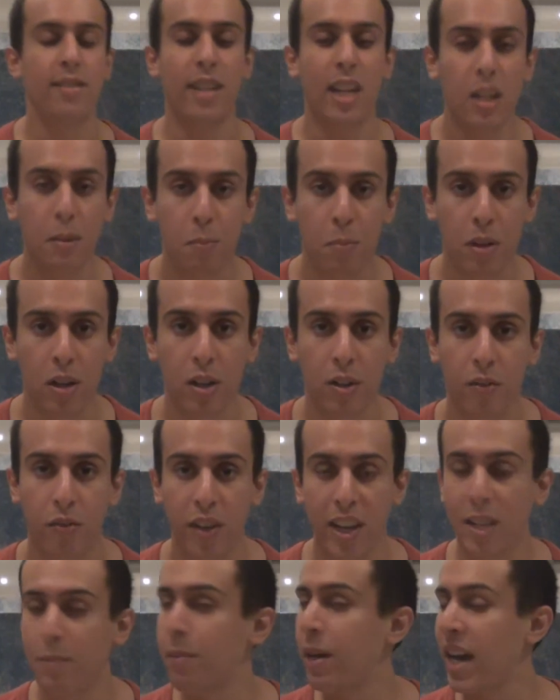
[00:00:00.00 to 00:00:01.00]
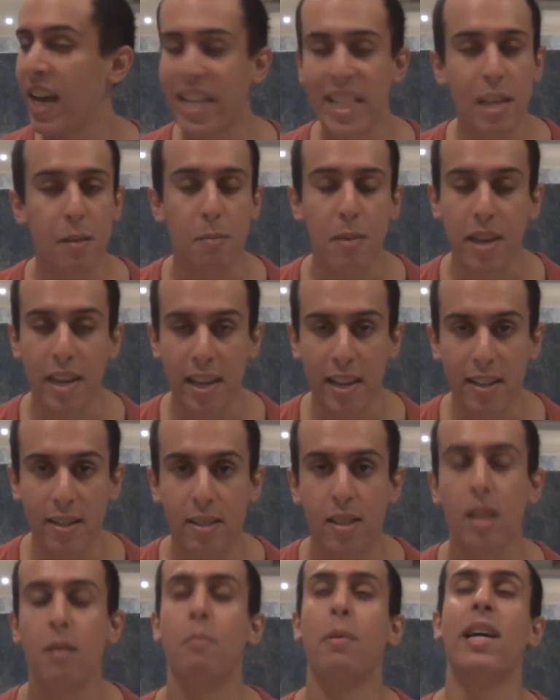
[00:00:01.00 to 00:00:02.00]
is not perfect by any
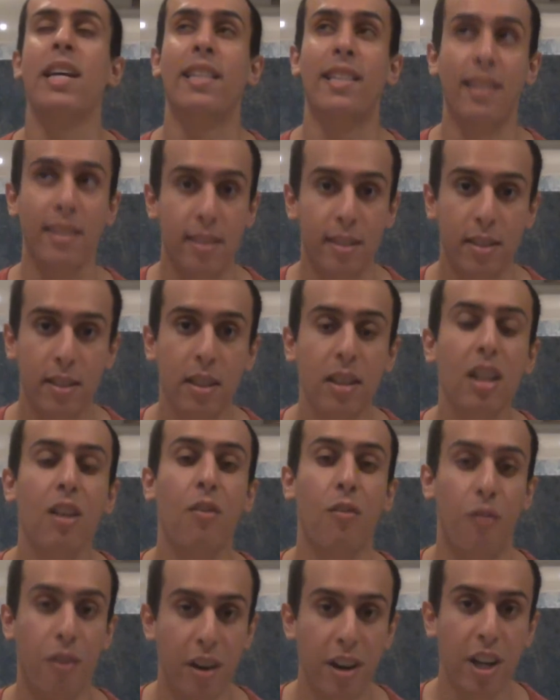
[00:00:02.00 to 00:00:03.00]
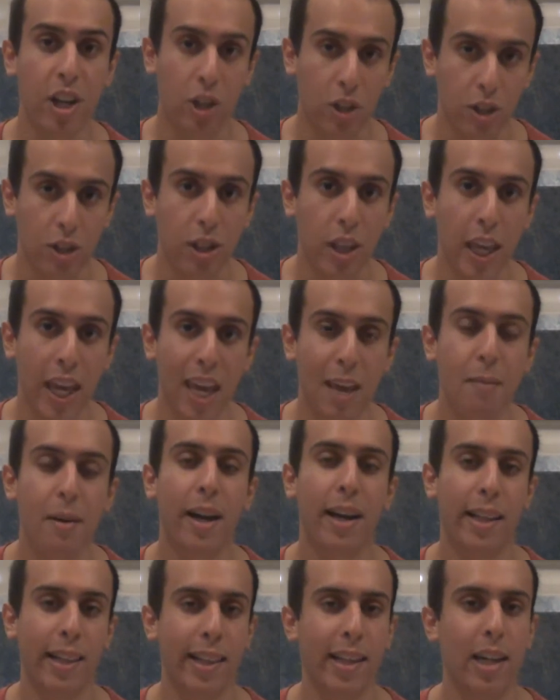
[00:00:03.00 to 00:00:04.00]
means, but it is still a very good game
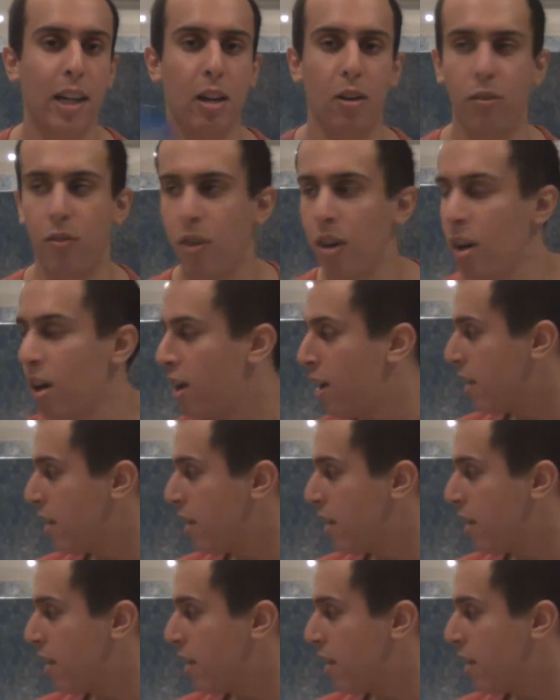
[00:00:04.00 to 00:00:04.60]
I love.